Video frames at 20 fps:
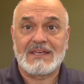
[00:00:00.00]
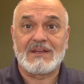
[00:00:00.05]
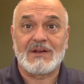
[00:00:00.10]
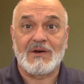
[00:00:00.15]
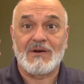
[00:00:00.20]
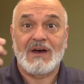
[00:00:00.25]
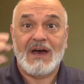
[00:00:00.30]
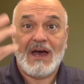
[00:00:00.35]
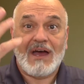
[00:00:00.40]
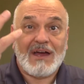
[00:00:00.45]
you
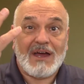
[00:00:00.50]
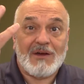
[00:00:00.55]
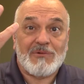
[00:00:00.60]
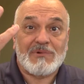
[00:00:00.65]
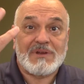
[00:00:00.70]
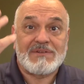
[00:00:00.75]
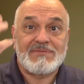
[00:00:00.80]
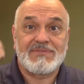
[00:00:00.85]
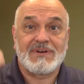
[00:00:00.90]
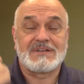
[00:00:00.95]
know, a
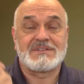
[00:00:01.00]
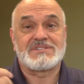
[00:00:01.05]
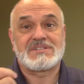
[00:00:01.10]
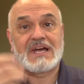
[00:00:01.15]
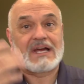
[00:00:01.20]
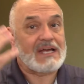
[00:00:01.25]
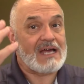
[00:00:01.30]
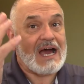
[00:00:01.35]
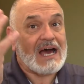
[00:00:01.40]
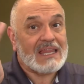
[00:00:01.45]
refund
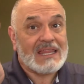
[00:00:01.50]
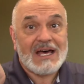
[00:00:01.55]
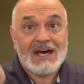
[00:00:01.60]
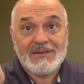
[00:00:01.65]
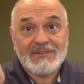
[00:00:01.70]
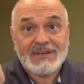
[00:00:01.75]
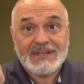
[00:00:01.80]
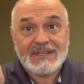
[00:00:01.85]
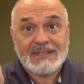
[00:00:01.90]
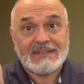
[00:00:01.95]
check. I
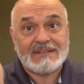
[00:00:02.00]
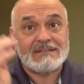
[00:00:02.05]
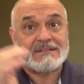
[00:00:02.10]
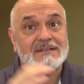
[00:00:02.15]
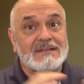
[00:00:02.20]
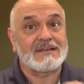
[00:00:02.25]
love it.